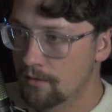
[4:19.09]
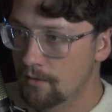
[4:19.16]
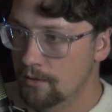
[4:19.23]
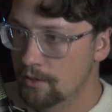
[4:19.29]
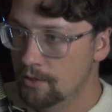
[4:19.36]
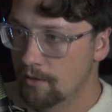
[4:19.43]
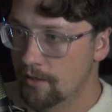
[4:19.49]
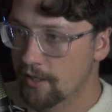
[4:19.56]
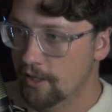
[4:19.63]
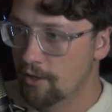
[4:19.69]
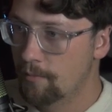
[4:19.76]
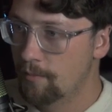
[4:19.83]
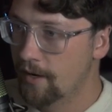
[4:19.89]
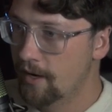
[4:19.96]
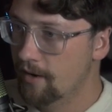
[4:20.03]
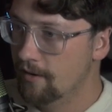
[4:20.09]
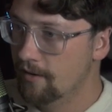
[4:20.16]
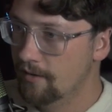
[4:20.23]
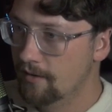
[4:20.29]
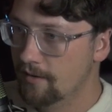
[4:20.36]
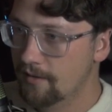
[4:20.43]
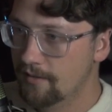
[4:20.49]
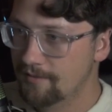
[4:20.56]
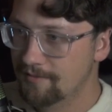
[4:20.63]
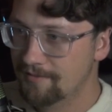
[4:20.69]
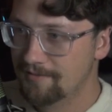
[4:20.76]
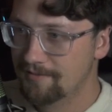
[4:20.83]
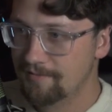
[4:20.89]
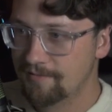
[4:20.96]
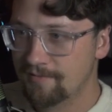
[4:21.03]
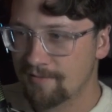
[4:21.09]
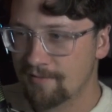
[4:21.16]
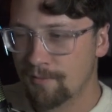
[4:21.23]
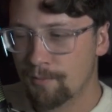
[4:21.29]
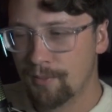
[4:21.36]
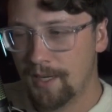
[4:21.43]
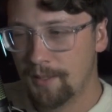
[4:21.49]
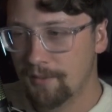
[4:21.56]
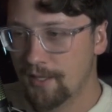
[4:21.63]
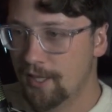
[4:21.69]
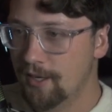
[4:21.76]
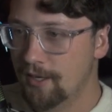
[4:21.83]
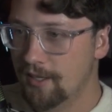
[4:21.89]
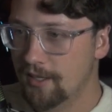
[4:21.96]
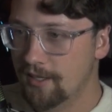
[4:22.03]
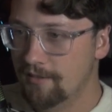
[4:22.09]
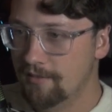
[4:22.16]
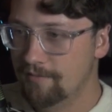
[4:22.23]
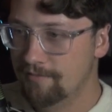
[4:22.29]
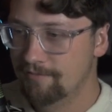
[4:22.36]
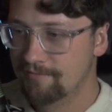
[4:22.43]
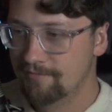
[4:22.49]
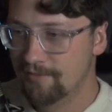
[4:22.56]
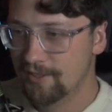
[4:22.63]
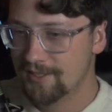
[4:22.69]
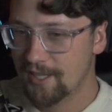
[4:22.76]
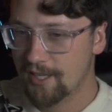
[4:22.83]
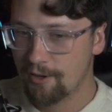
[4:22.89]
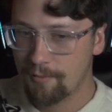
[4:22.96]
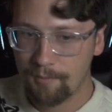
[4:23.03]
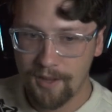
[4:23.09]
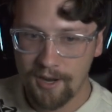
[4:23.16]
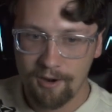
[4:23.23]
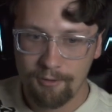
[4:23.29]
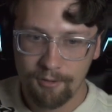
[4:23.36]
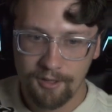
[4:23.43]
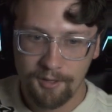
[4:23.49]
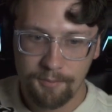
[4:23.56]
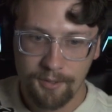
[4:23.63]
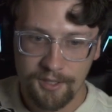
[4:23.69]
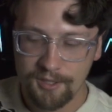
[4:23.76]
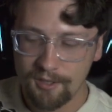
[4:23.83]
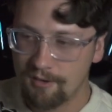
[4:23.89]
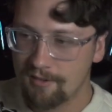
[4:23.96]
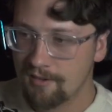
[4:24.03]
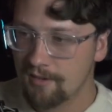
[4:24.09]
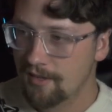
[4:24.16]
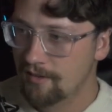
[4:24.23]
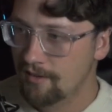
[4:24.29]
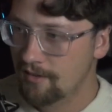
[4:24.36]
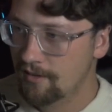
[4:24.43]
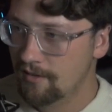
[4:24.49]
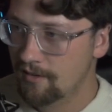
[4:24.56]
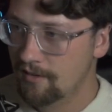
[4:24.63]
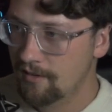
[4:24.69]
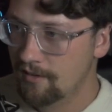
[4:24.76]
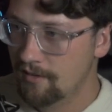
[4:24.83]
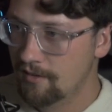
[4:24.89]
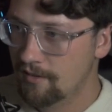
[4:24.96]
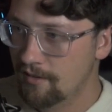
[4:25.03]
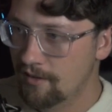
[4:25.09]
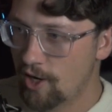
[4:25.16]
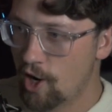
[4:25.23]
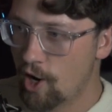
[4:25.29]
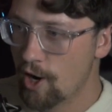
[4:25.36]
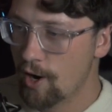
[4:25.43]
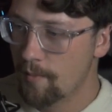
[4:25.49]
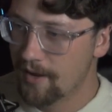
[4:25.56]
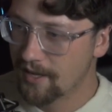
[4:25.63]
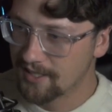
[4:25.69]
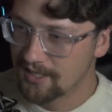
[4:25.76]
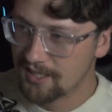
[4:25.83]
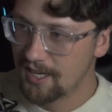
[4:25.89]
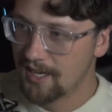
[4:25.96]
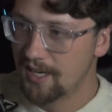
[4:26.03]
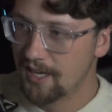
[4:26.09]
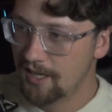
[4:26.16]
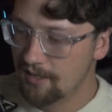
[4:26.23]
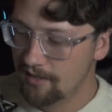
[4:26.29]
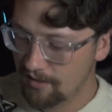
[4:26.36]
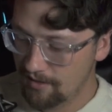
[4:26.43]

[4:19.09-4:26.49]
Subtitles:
Straight at Gobert. Probably could have... Feels like Gobert really put his arm extended